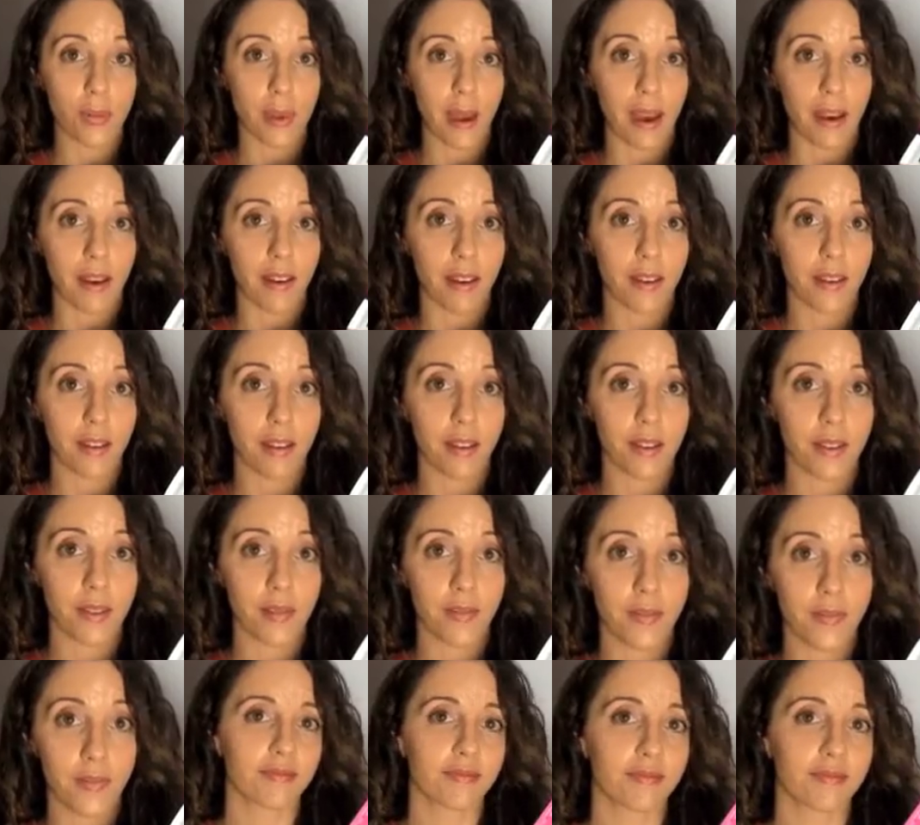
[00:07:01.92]
bag.
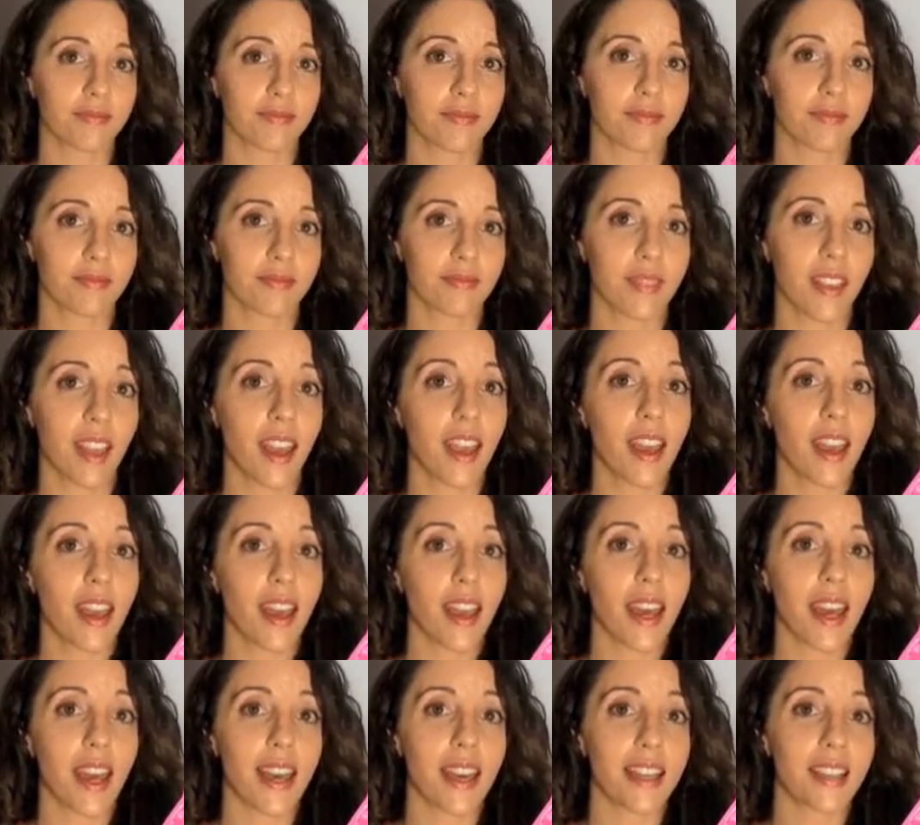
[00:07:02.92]

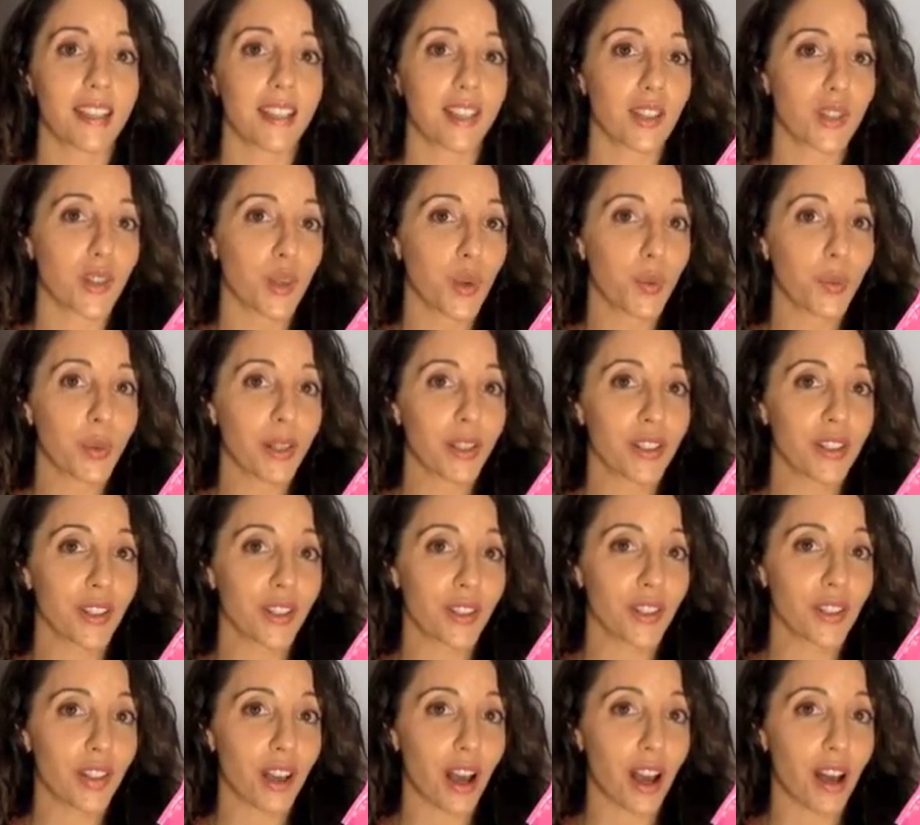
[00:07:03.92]
And don't be
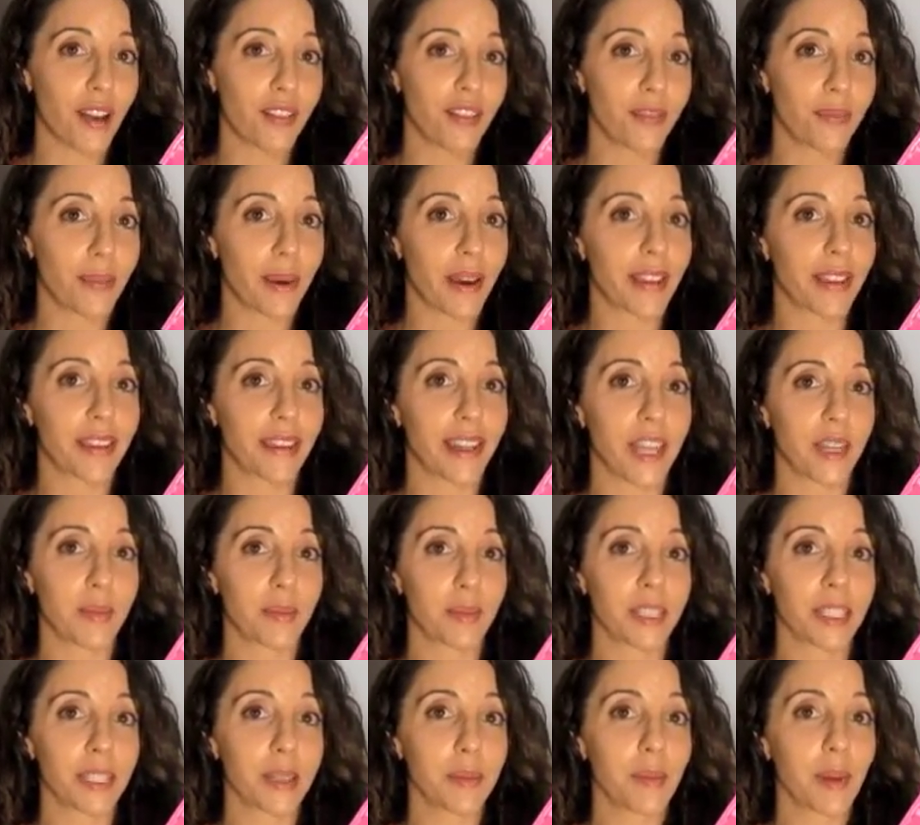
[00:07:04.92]
turned off by the
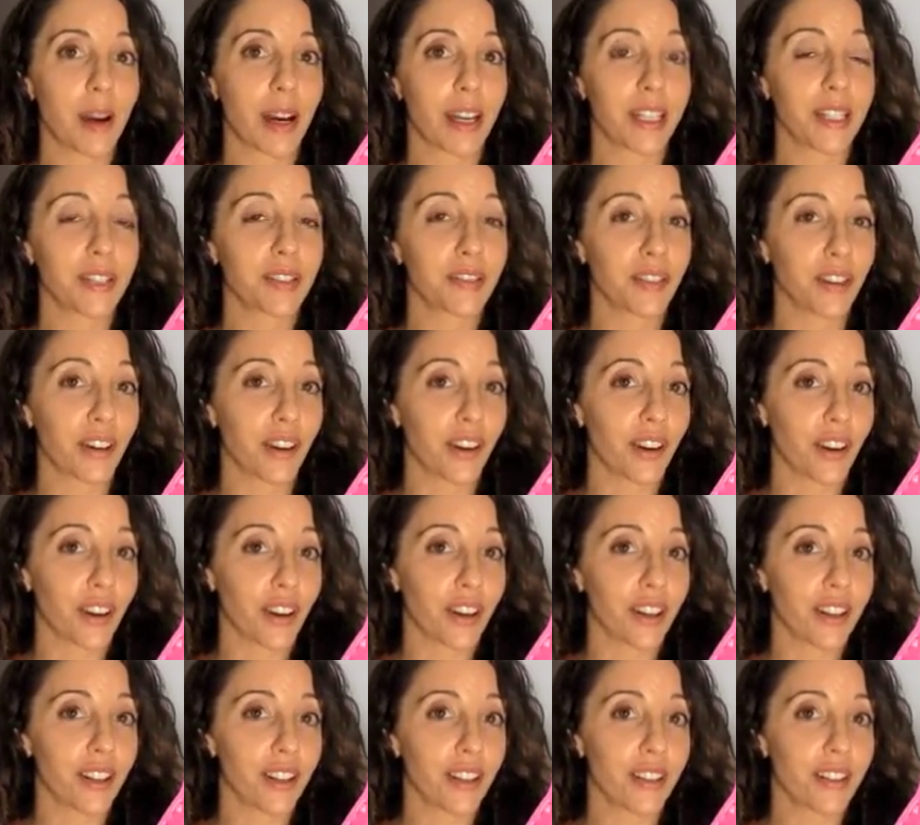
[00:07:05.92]
name Lean Body for
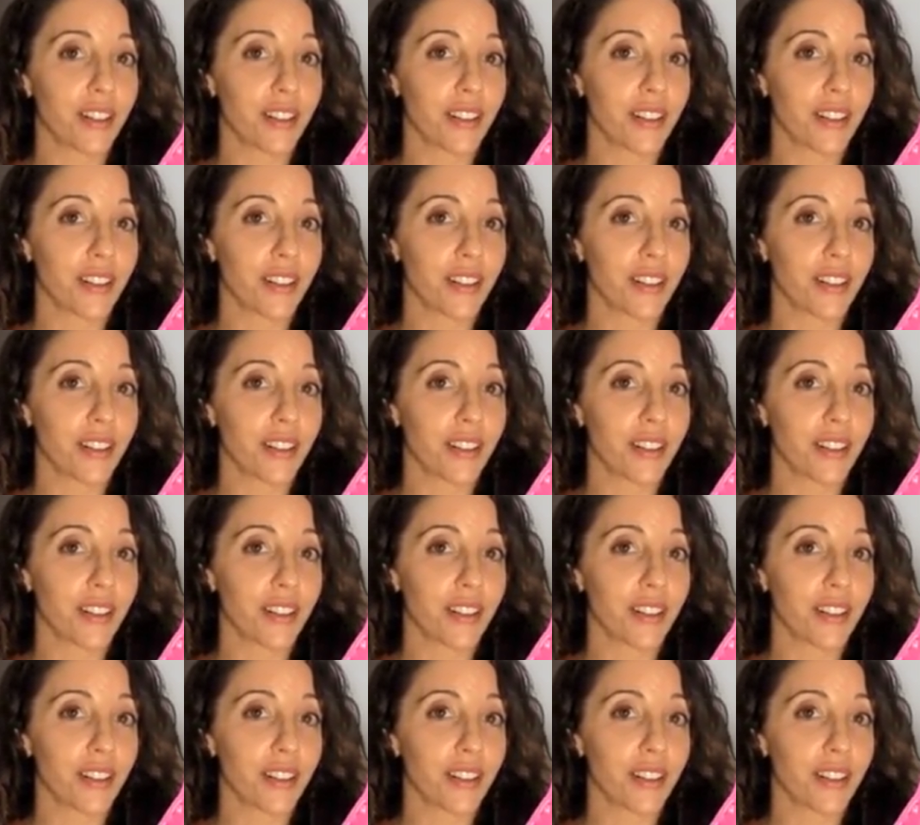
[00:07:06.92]
her.